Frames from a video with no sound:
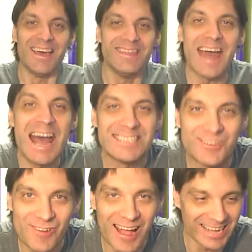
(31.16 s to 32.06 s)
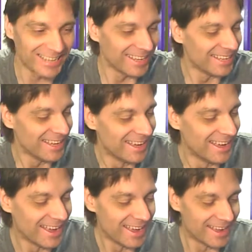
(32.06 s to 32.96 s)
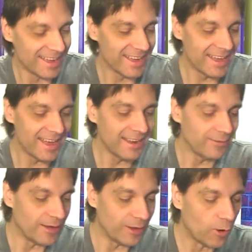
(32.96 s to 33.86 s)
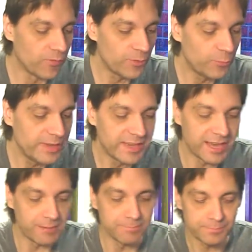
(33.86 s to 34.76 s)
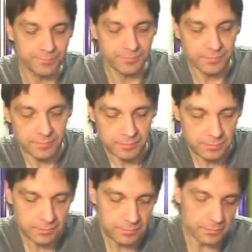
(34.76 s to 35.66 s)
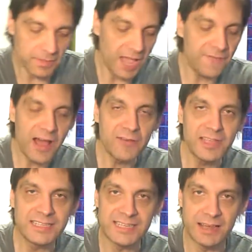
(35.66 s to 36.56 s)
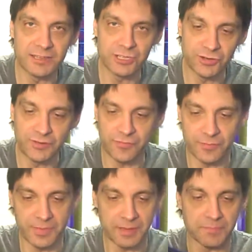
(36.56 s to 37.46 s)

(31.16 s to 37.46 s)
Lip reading: That's right. Anyway, over the weekend, I found these down the street from me.